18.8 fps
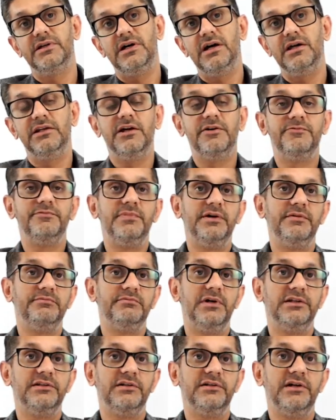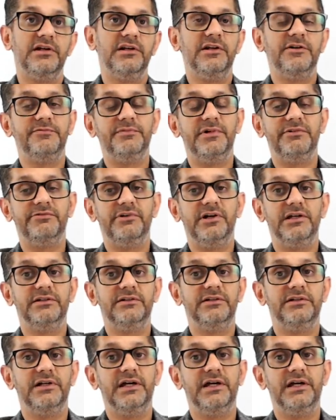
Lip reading: I love my mother, I love my father,